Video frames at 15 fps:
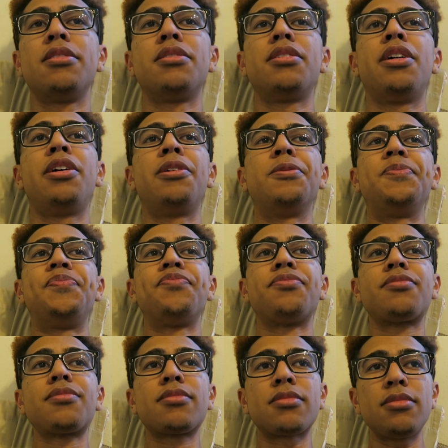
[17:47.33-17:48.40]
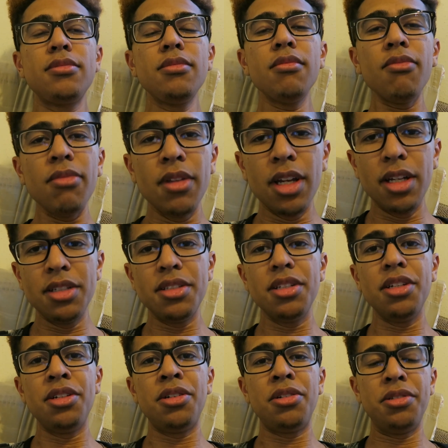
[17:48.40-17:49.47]
So,
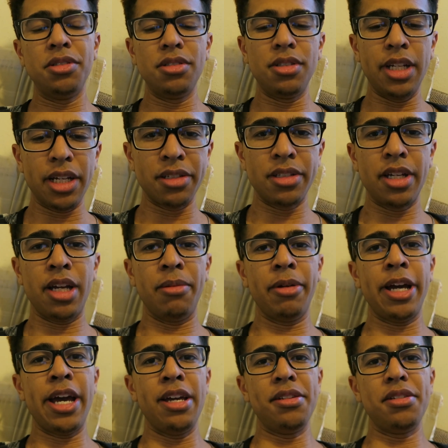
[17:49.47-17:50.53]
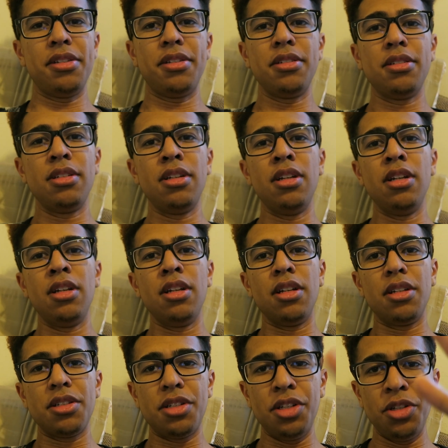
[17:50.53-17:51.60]
until next time, guys.
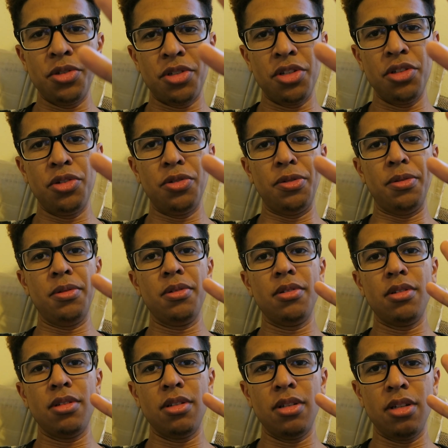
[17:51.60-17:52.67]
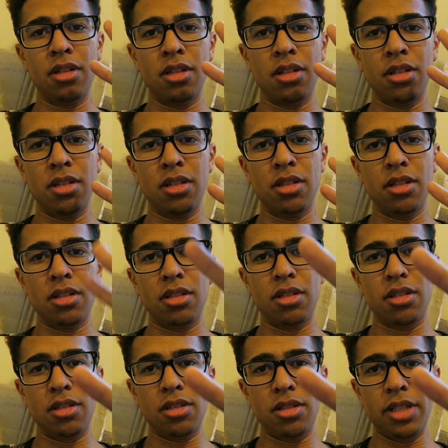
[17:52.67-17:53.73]
See you soon.
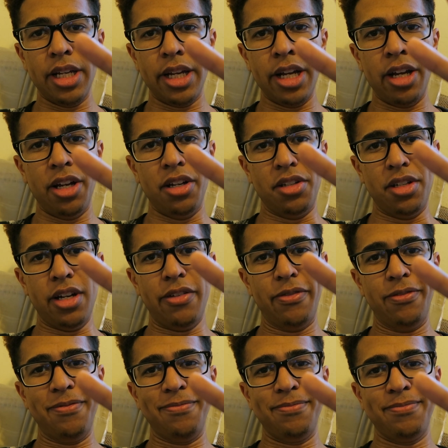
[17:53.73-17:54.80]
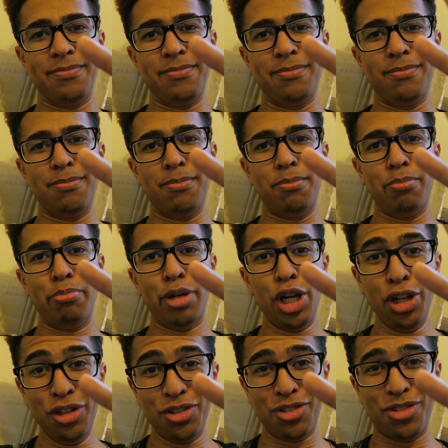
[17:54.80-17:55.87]
Take care of yourself.
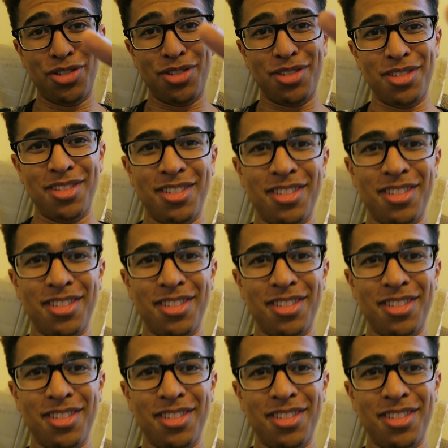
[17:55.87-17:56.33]
Peace.